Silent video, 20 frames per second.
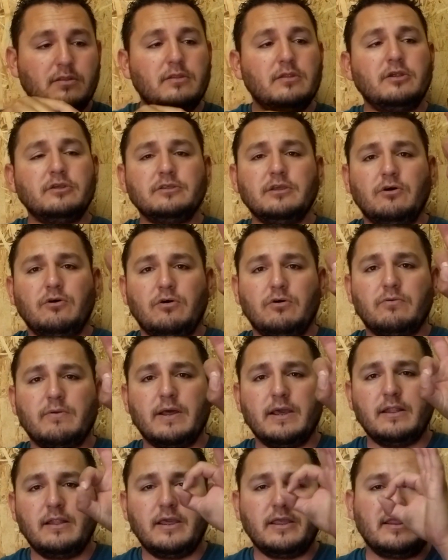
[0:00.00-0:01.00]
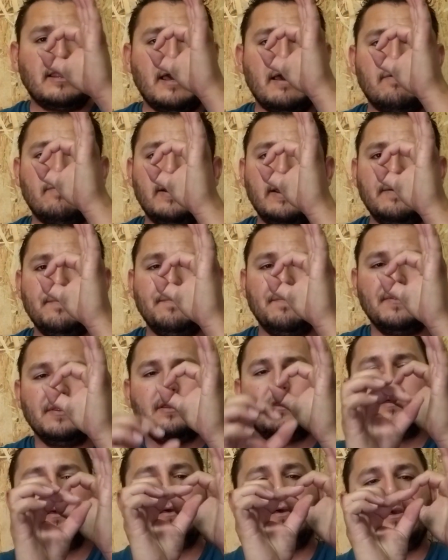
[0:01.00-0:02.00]
There's the hole right like that, right?
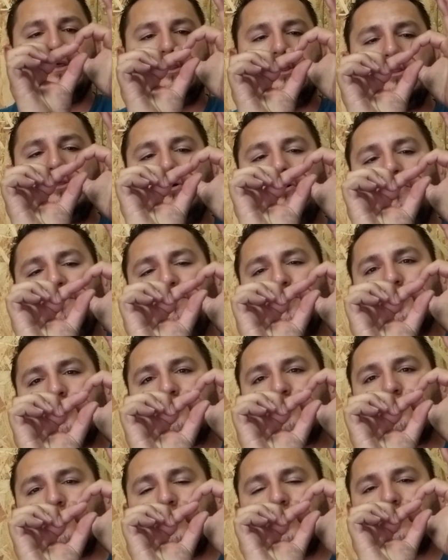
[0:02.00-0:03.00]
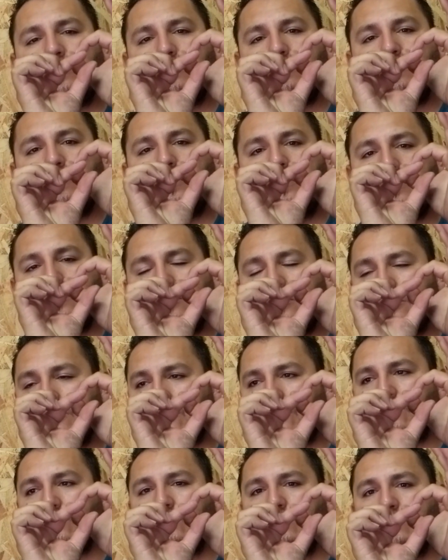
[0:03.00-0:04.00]
And then the hole for the
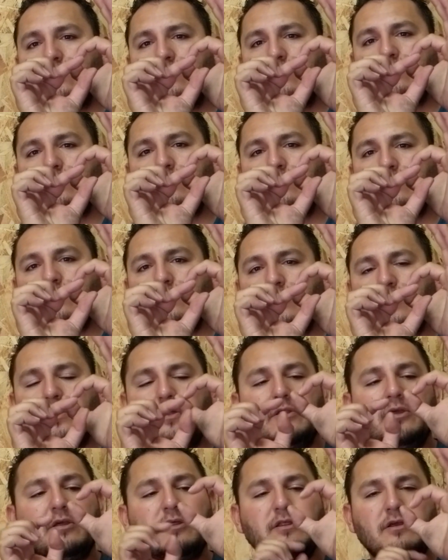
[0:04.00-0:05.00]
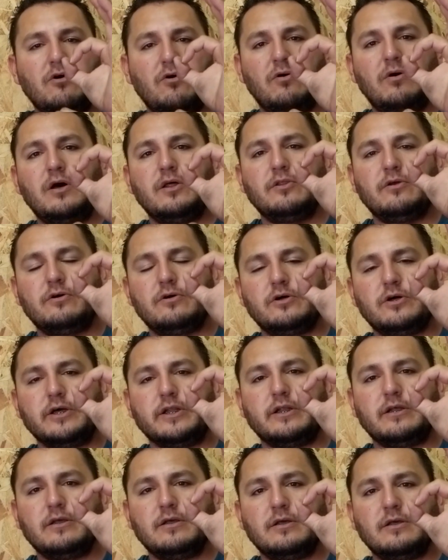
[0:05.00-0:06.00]
screw. There's the hole on the
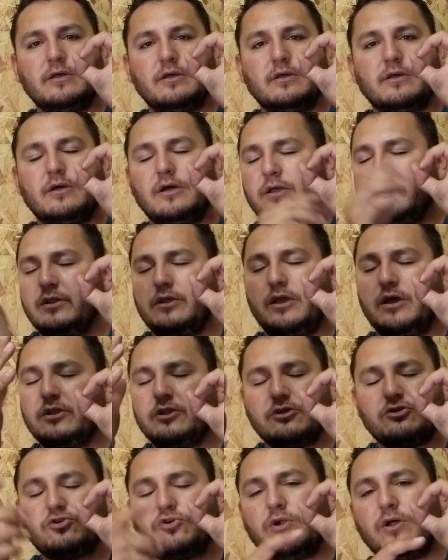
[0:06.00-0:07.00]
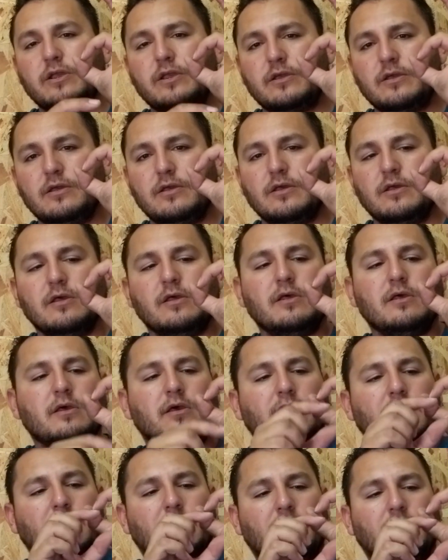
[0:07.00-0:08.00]
hood, on the trunk.
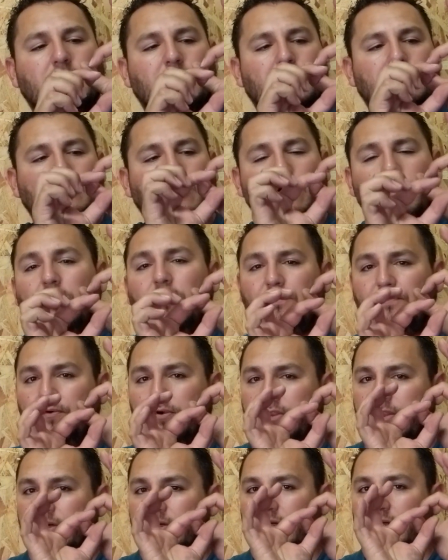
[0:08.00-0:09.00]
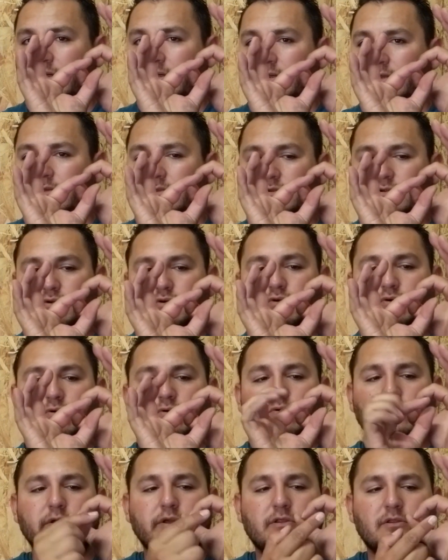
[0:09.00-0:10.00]
The hole for the
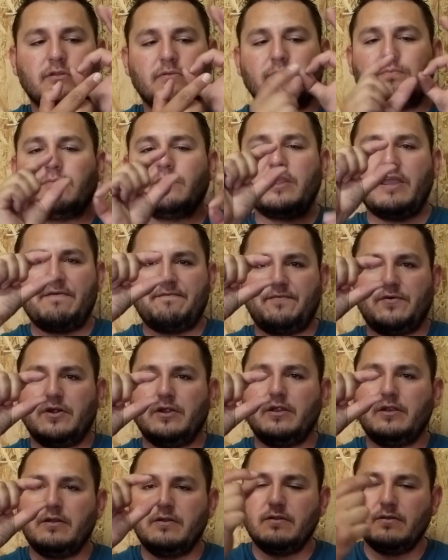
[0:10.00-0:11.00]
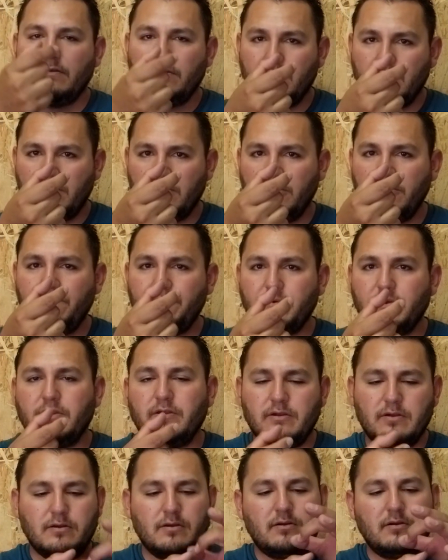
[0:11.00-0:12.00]
screw is that far
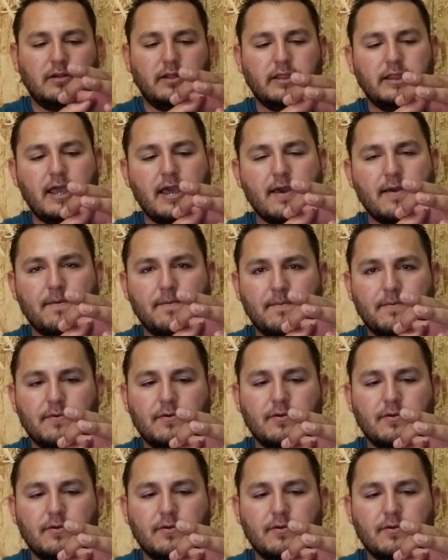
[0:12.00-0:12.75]
deeper, like that.